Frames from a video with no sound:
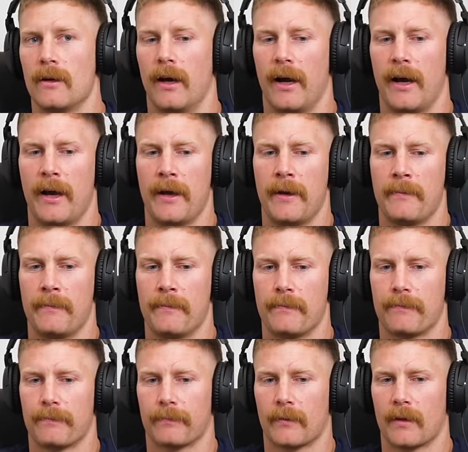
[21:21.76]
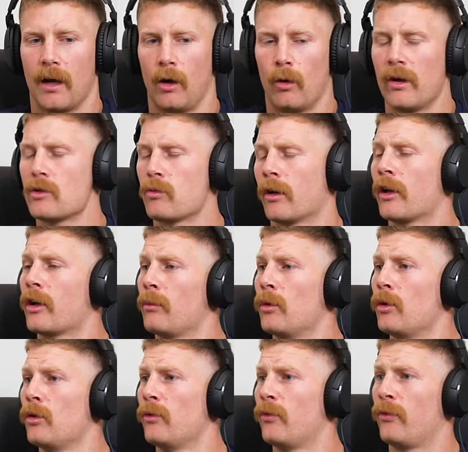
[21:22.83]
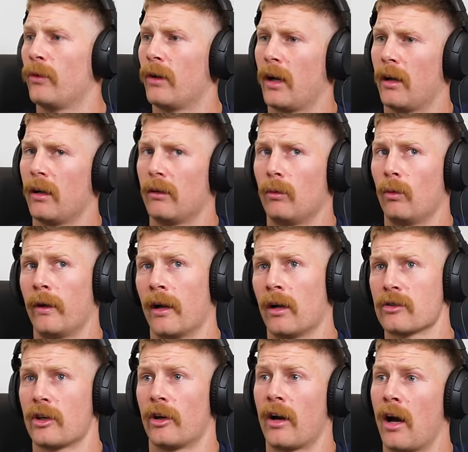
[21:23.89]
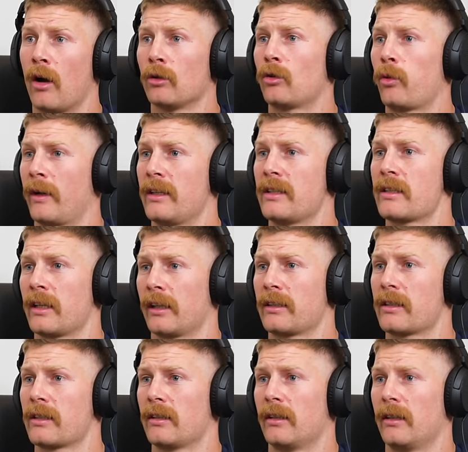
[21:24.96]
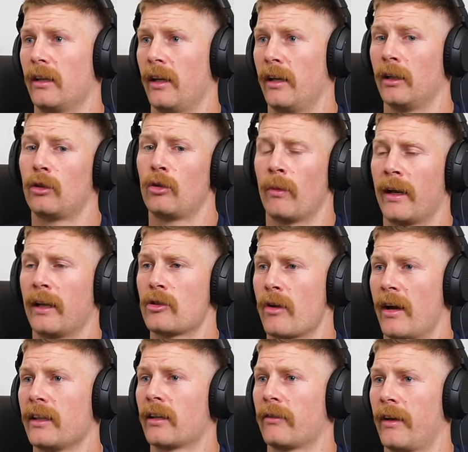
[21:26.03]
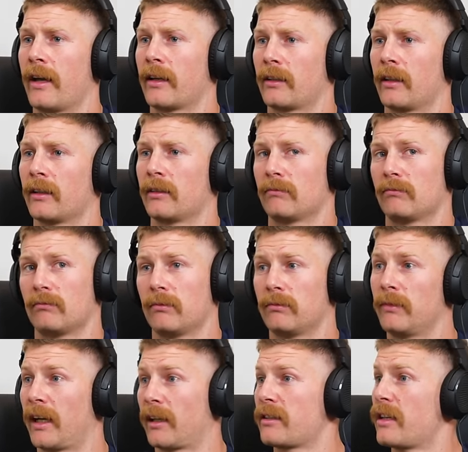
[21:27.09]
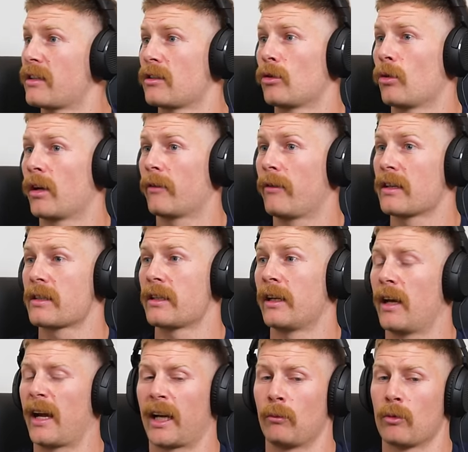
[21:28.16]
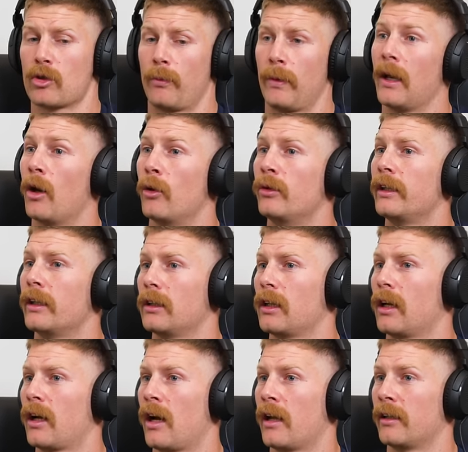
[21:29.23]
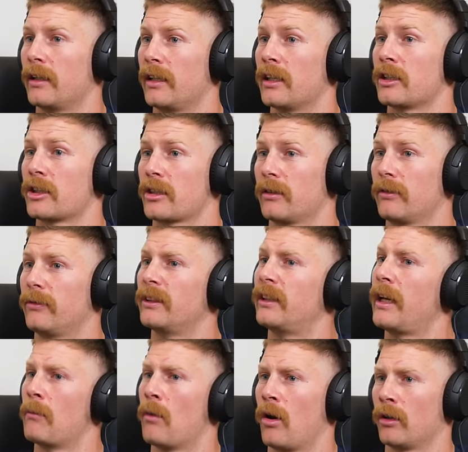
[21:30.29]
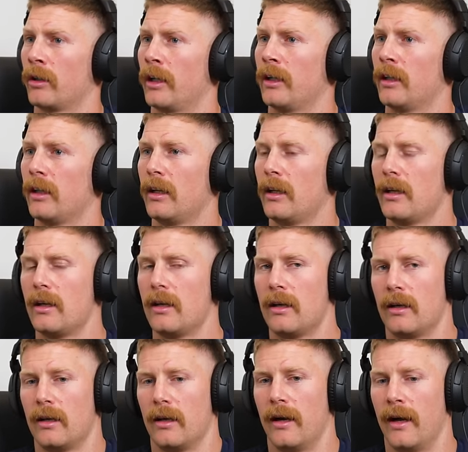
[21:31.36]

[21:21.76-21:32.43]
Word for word: Um, I always wanted to move when I was around twenty-six. En het toen maar net zo uitgewerkt dat mm. ik twenty-six was. En ik had moest op een loan deal gegaan eerst, voor drie maanden. Oh.